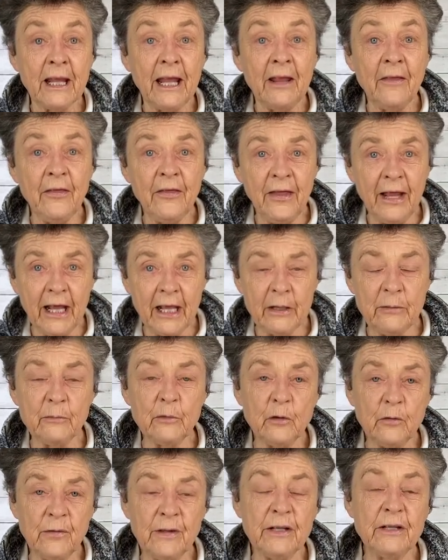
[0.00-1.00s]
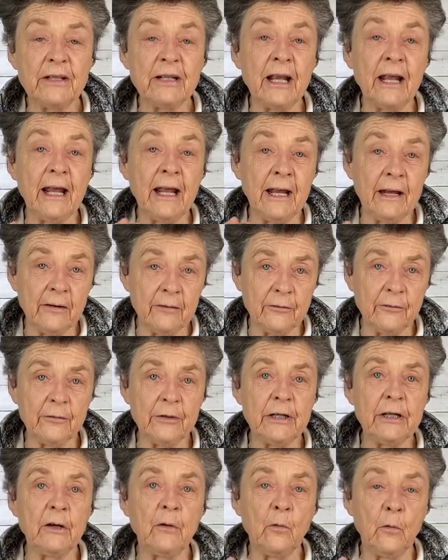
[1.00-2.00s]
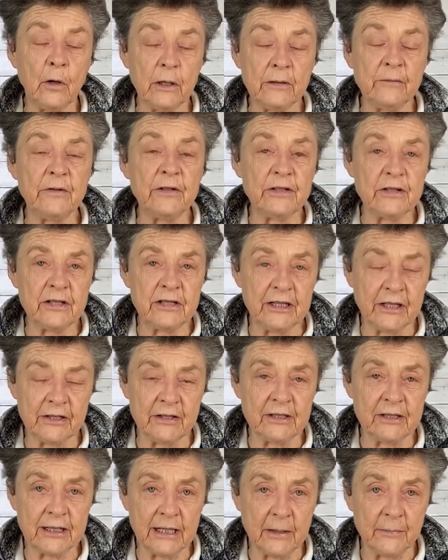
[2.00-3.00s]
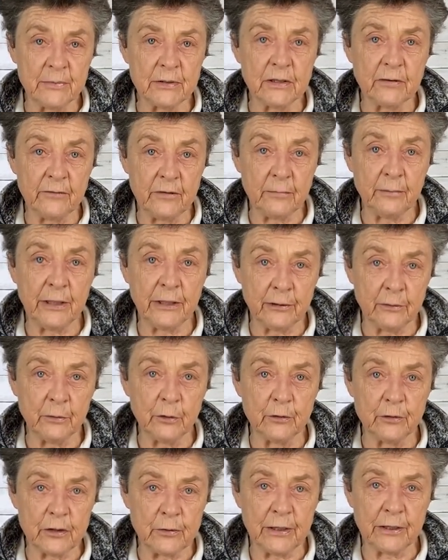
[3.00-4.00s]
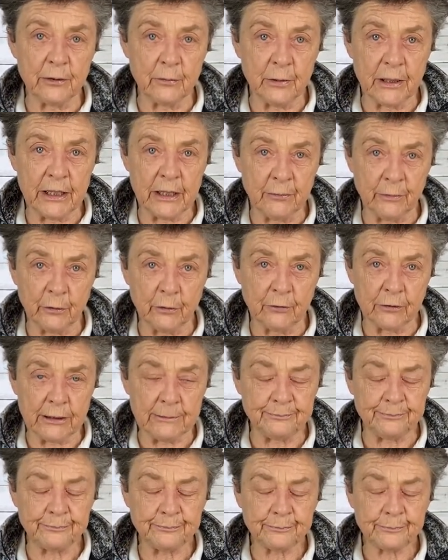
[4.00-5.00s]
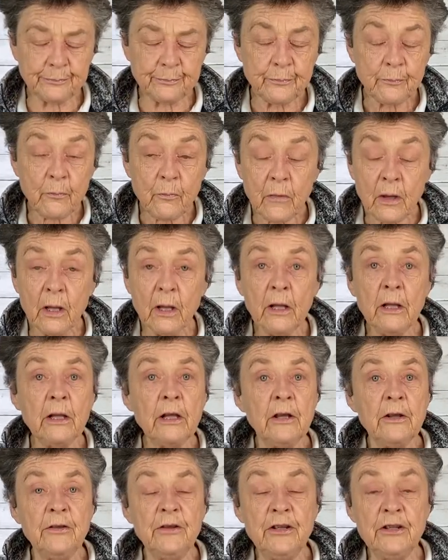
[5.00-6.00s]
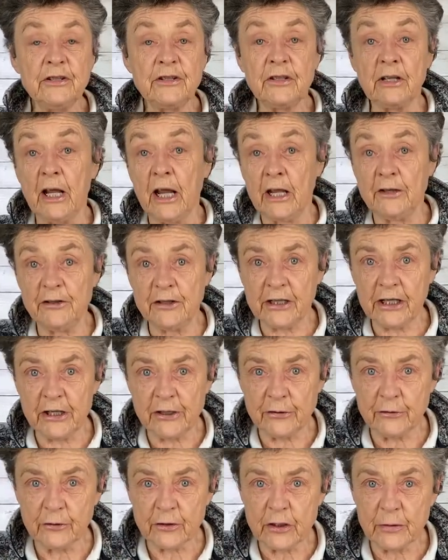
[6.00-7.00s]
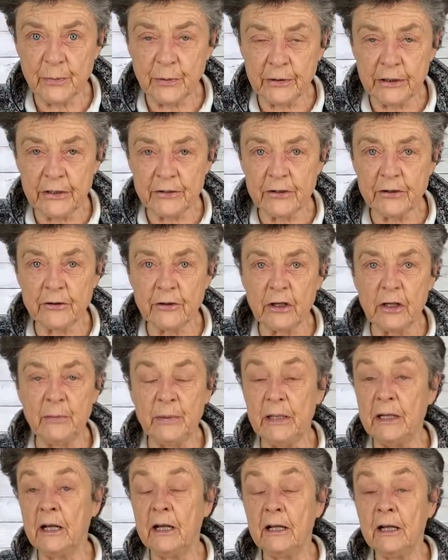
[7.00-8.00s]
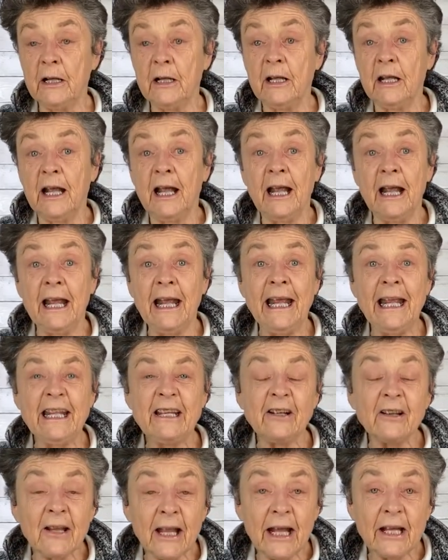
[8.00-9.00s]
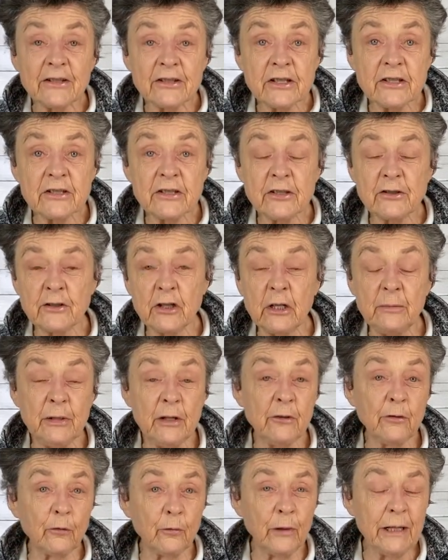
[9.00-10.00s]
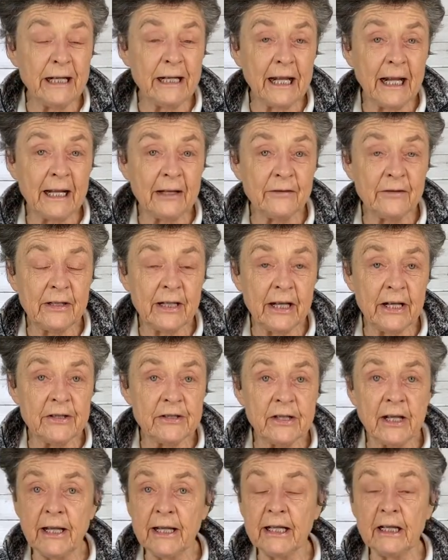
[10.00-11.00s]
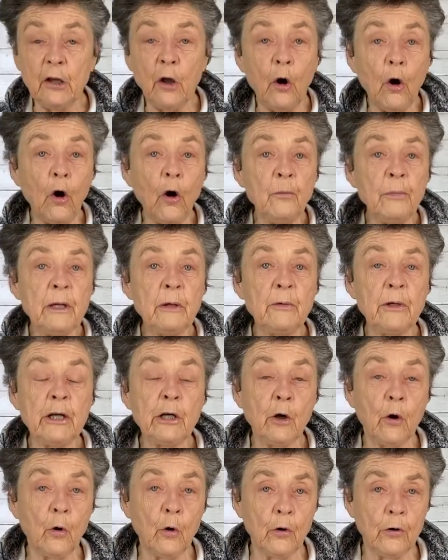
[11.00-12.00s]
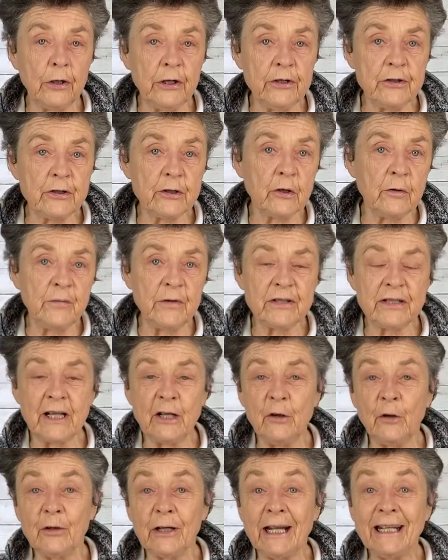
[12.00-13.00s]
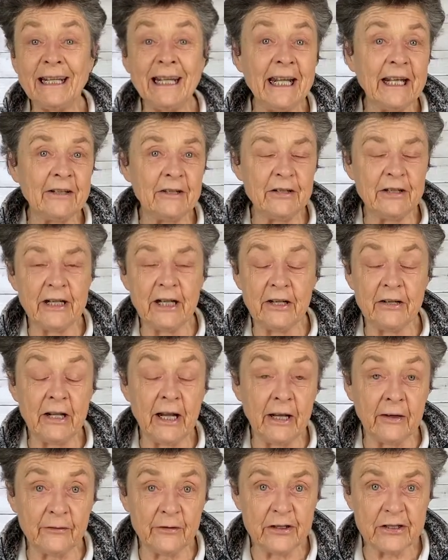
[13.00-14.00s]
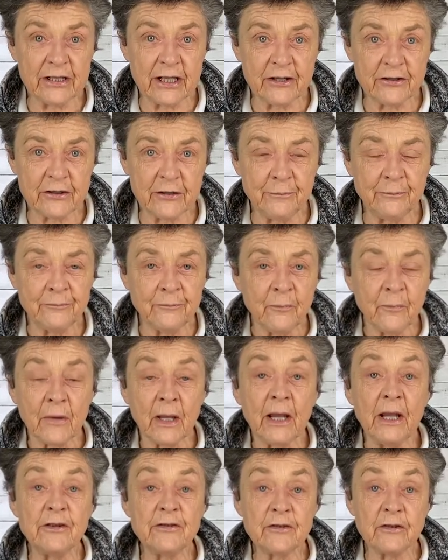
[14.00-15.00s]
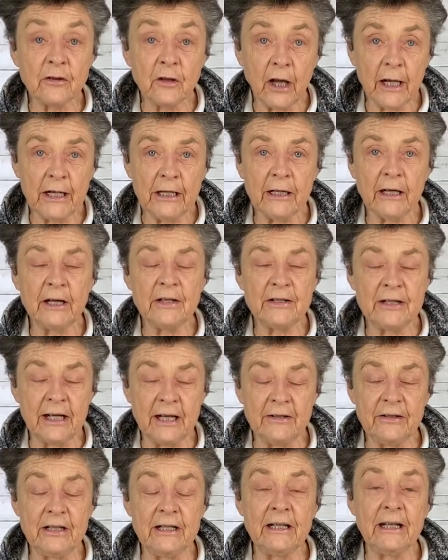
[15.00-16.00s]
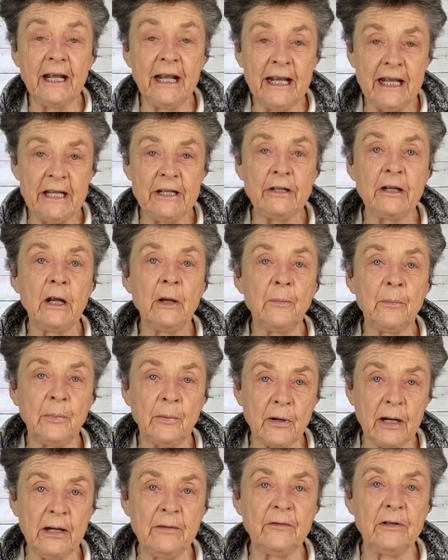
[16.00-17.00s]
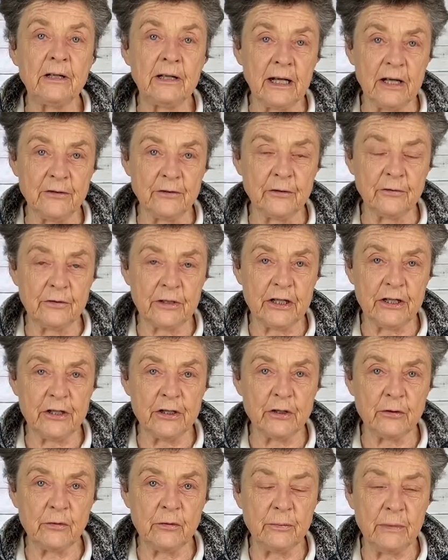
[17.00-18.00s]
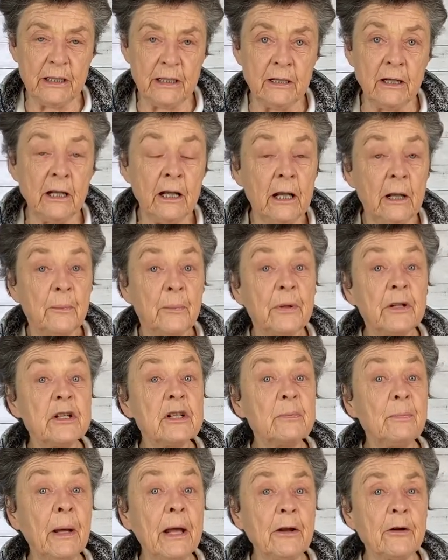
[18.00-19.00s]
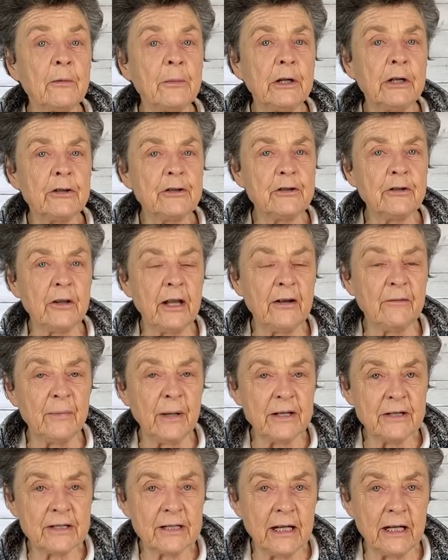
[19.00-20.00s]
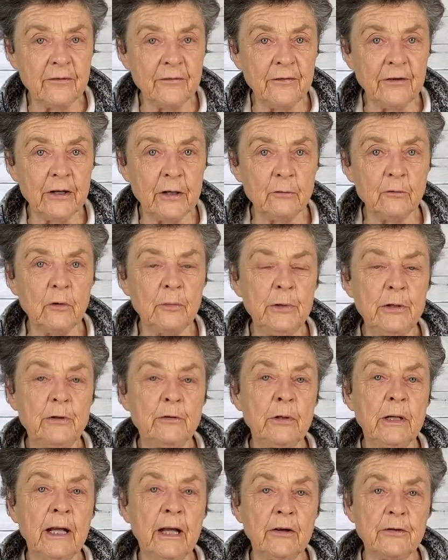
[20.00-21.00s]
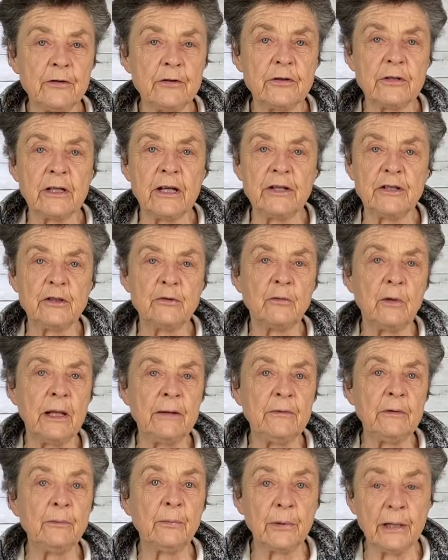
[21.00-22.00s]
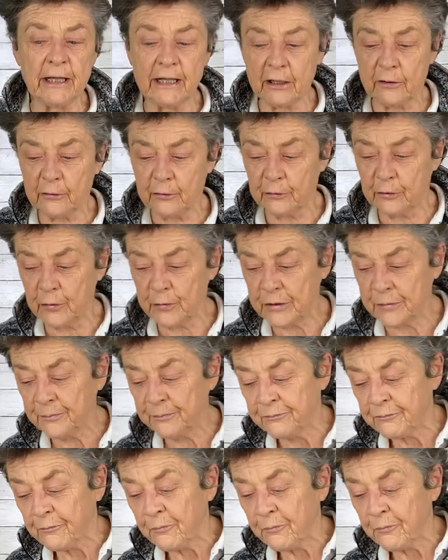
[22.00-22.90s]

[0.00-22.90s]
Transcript: and then move into every one of the 6 steps of the Better Bones, Better Body program. This educational experience is going to be 8 classes. It's going to be 3.5 days. It'll all be recorded. So if you say, look, I can't attend every session, it's like attending 8 private consultations with me, but it's better because you'll have my staff there. We'll be doing exercises. We'll have breakout groups.